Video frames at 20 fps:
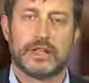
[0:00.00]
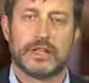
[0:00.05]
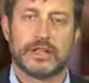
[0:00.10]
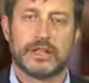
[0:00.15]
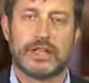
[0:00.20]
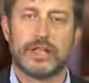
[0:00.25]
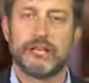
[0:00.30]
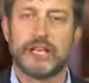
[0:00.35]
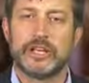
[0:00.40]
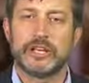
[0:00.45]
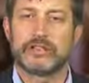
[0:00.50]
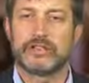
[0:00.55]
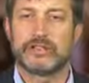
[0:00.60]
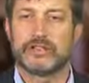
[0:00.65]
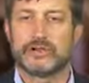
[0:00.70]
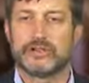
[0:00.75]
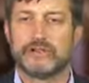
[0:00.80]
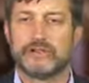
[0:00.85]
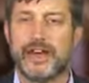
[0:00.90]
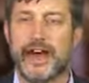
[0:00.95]
Let me
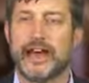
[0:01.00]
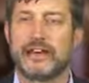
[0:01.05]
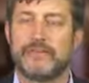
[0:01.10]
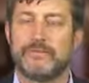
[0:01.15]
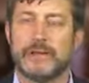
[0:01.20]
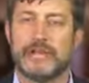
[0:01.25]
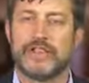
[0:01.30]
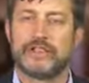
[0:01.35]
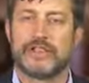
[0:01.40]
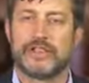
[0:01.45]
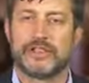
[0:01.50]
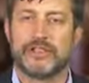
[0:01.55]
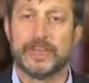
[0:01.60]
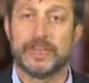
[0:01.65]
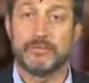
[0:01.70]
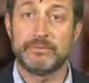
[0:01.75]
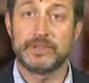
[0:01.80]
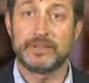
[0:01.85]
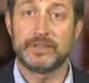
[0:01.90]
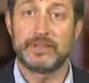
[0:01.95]
introduce 5 major
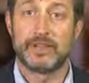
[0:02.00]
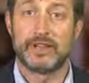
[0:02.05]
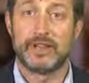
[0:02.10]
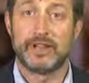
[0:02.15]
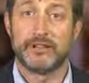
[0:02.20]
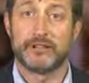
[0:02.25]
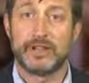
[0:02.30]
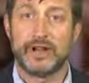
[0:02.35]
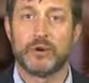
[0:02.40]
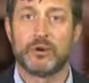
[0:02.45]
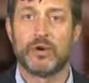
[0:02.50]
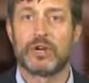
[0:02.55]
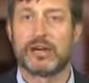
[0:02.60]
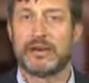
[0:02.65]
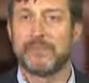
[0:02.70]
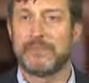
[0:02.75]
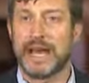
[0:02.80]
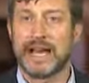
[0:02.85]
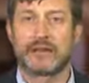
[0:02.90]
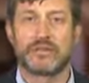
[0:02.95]
themes that we'll
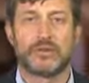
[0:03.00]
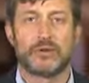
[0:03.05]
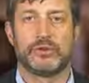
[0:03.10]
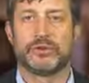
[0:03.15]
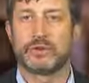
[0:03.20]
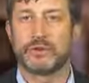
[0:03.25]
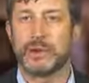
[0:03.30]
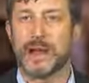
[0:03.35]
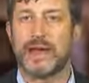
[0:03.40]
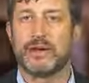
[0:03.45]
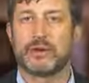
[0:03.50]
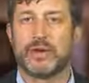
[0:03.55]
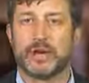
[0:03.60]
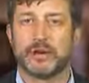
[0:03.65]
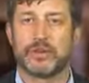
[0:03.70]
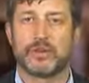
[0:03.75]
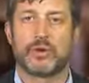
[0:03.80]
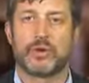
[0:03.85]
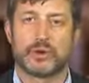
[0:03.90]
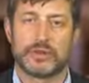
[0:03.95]
come back to throughout
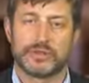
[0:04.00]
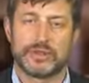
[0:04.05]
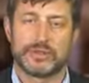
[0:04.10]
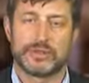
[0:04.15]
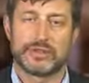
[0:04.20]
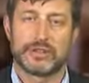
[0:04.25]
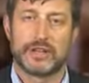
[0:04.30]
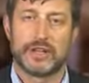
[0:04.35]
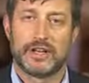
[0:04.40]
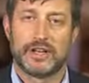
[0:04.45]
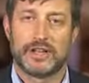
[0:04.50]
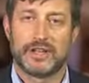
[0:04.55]
other courses